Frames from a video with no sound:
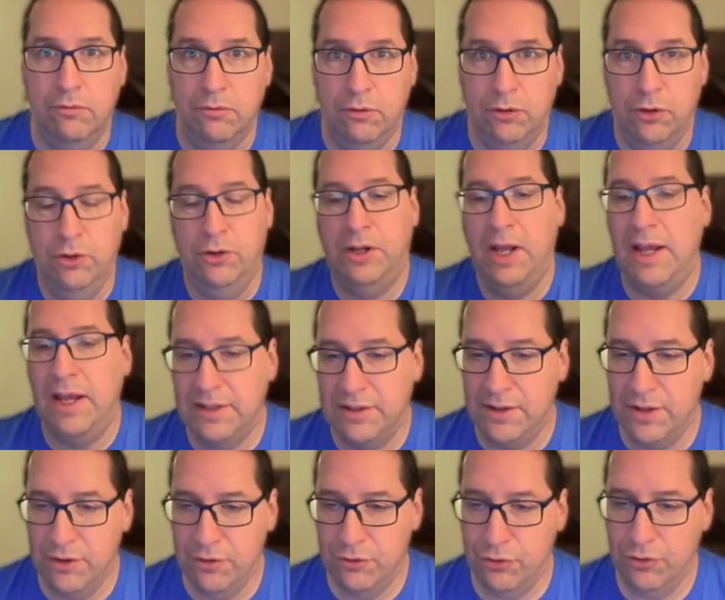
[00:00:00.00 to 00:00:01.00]
looking at
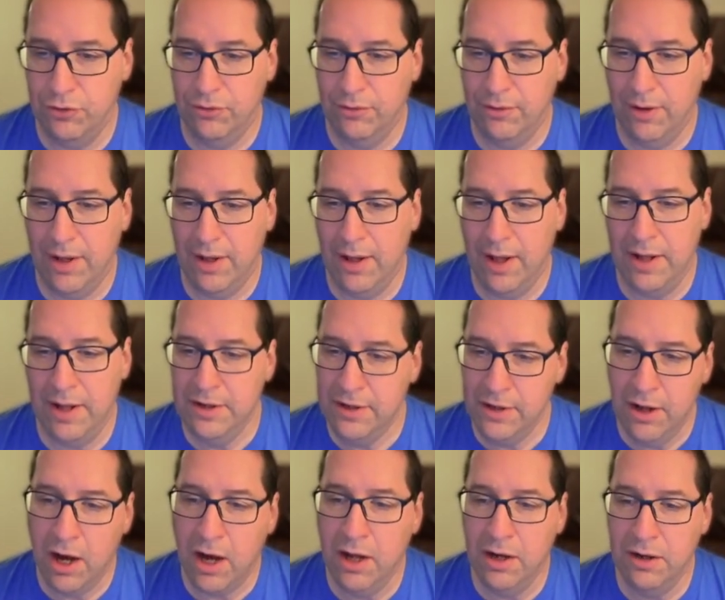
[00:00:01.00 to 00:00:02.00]
this and
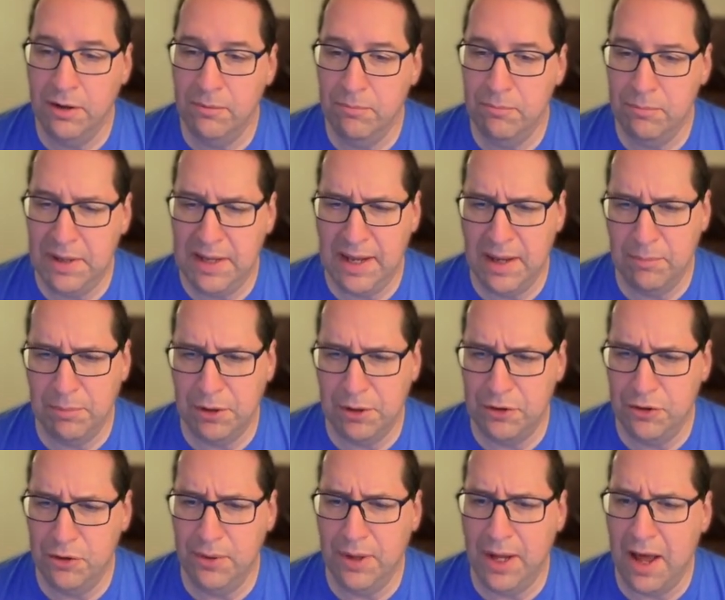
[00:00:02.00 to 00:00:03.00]
not being able to
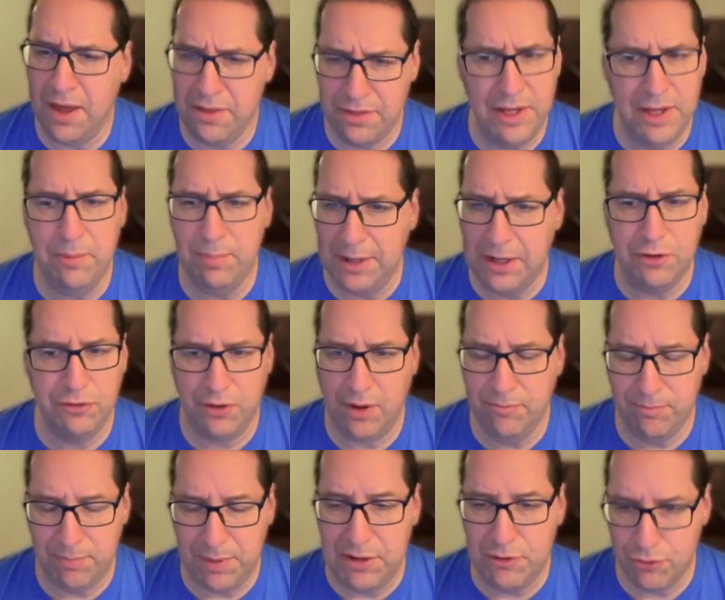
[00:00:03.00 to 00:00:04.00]
do it. I think because
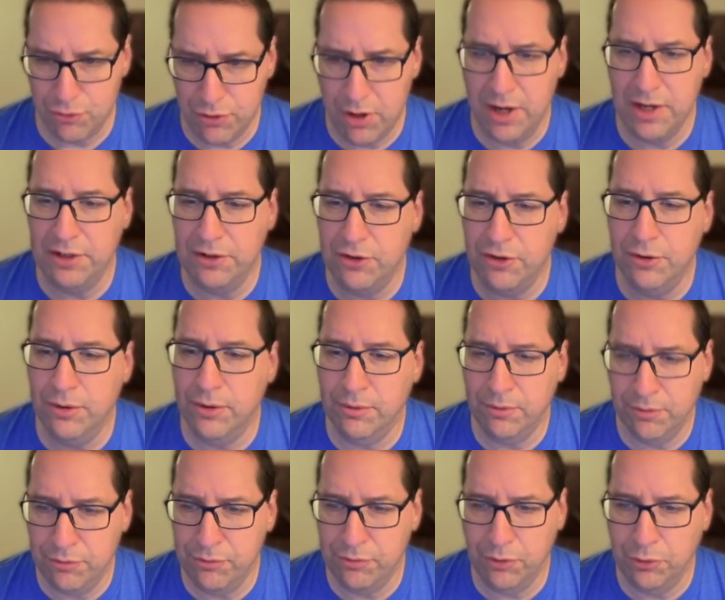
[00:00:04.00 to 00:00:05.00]
I've been trying to do it
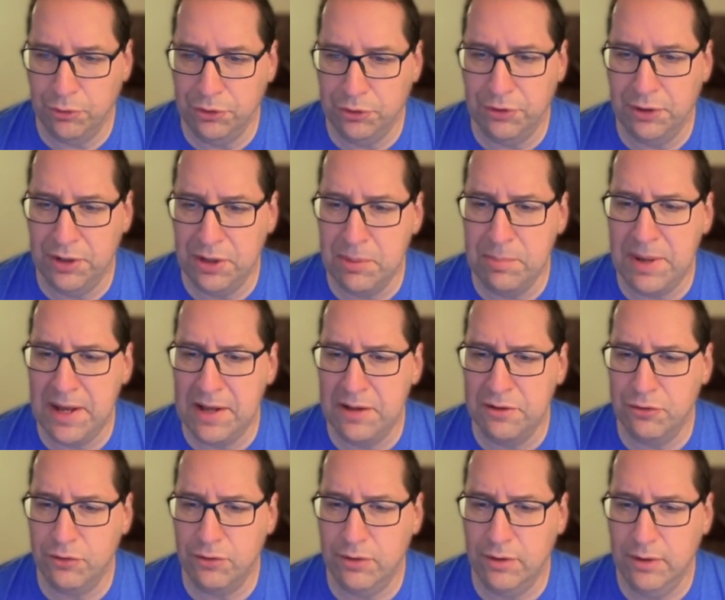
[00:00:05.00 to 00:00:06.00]
with folder in the
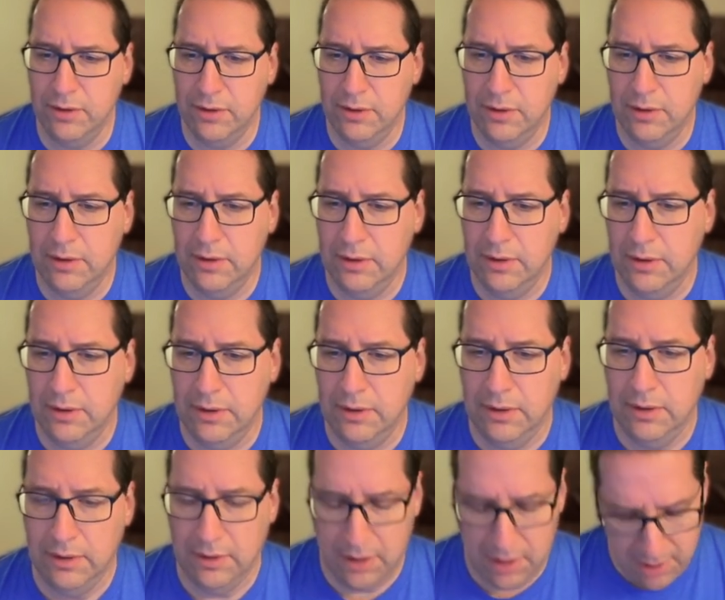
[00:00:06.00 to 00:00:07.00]
past.
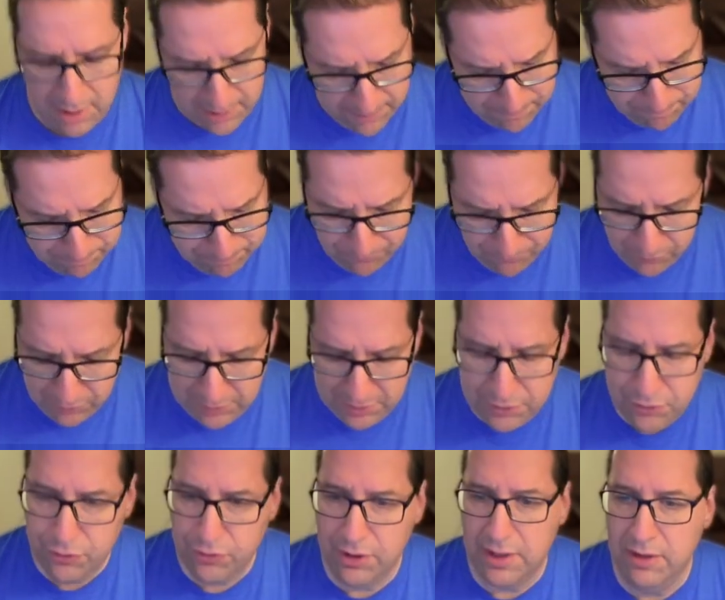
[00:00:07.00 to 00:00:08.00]
Well,
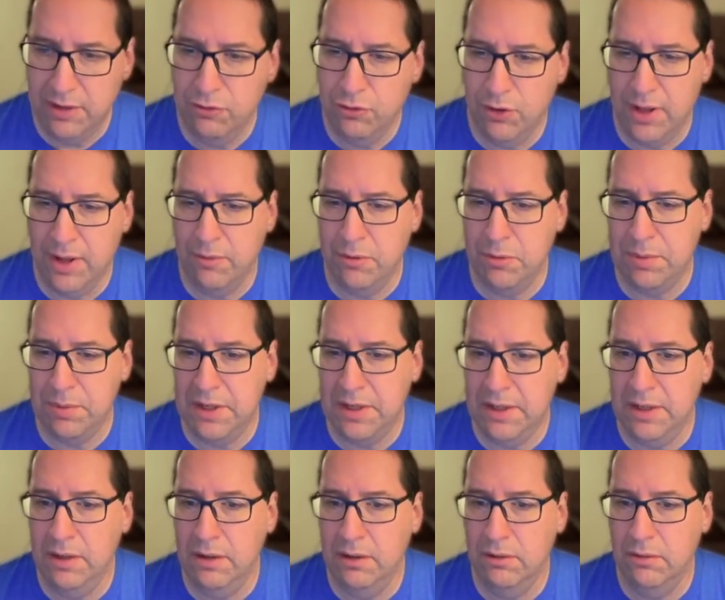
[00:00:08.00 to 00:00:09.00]
let's see. So that would
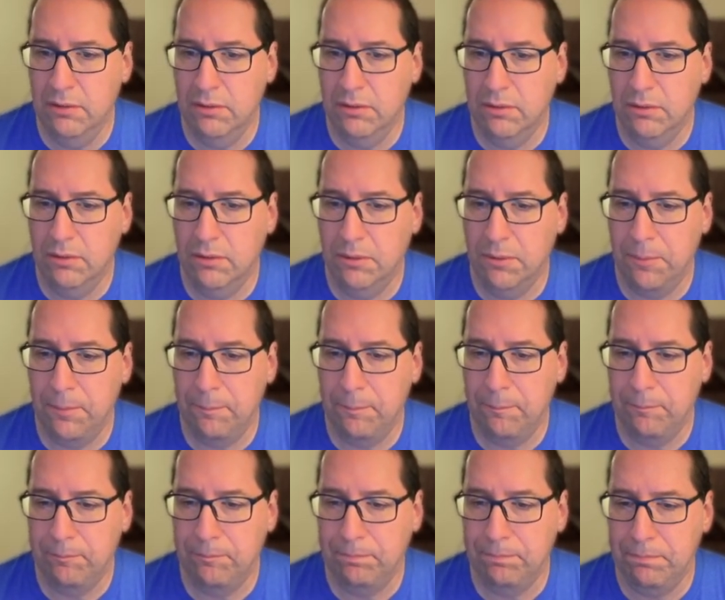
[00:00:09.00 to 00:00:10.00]
be...
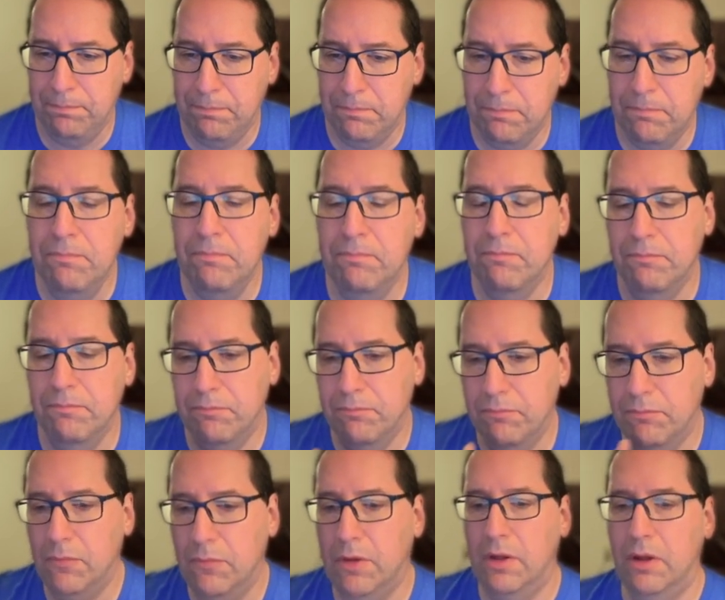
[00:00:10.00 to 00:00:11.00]
All
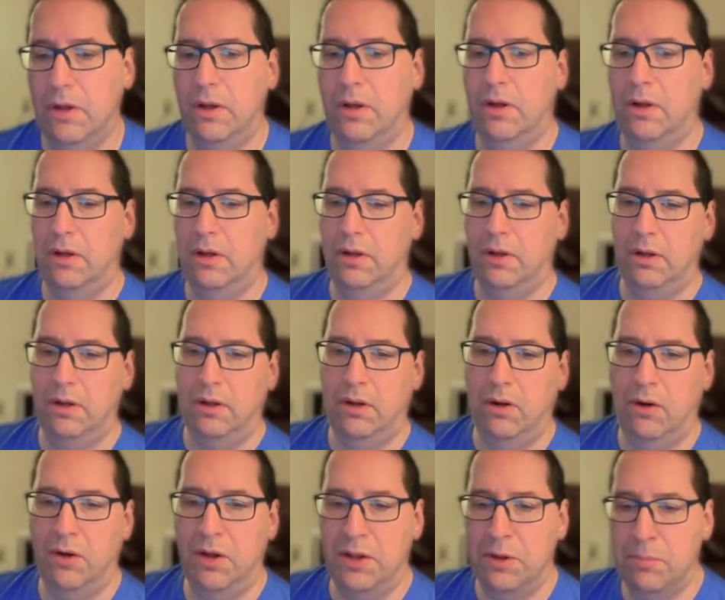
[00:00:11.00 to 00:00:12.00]

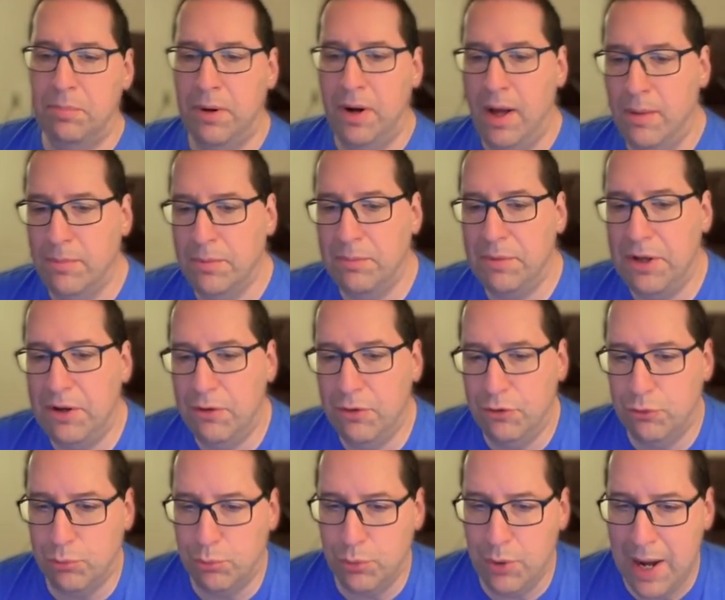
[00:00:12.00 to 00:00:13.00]
right, the problem here
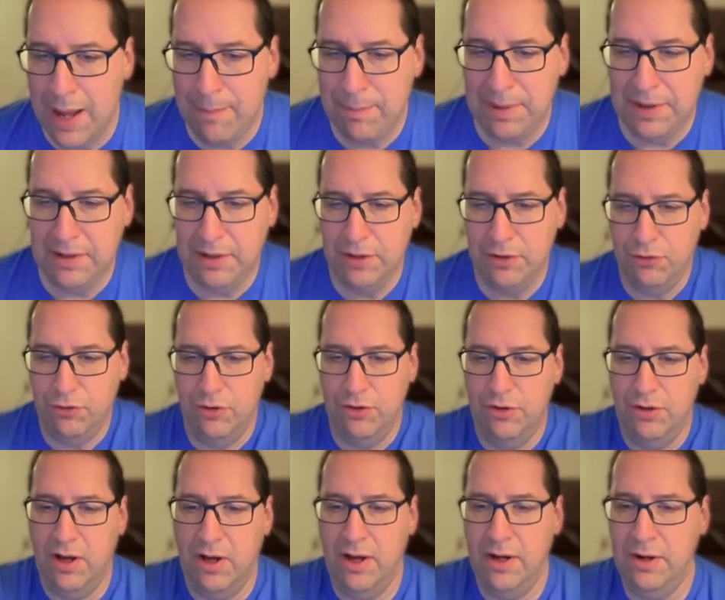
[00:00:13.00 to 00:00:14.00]
is wrapping this
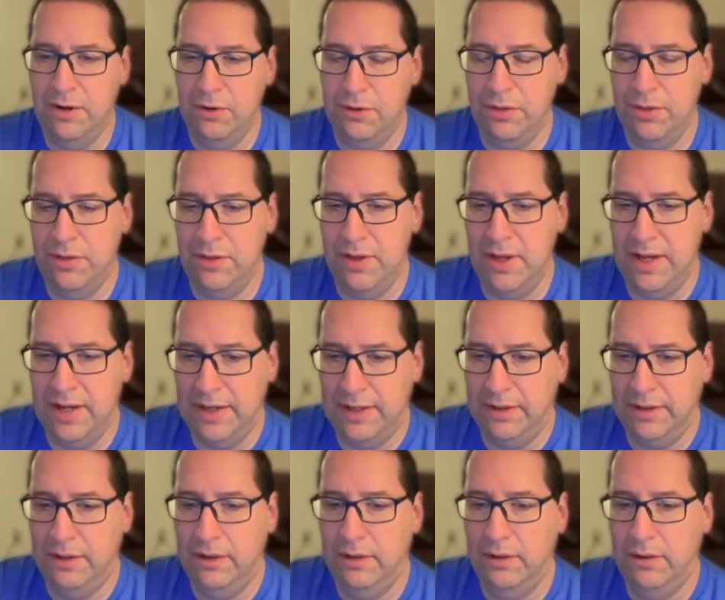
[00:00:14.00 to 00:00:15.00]
entire thing